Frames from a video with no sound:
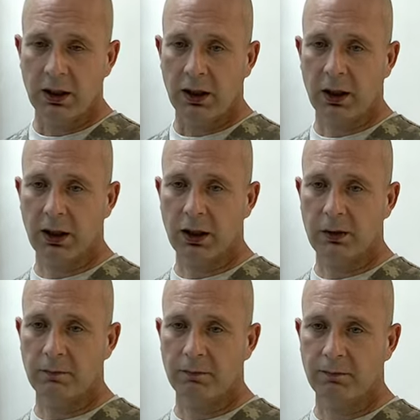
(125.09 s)

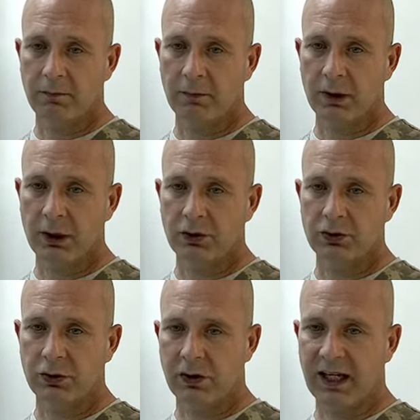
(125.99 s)
Um,
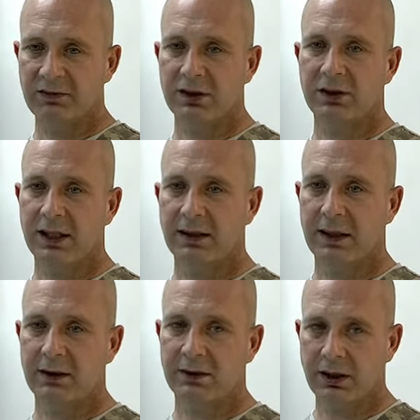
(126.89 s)
so you have to take
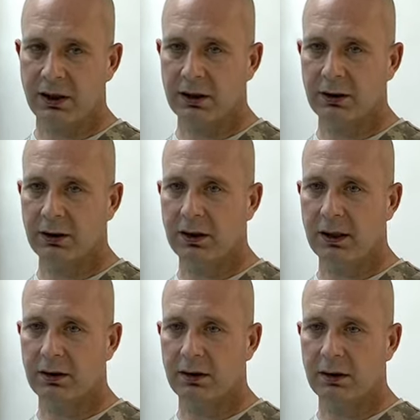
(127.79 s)
that second,
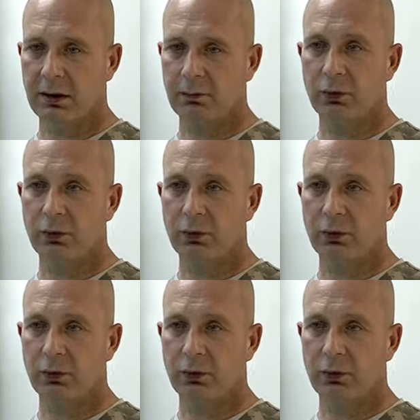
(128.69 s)
that, that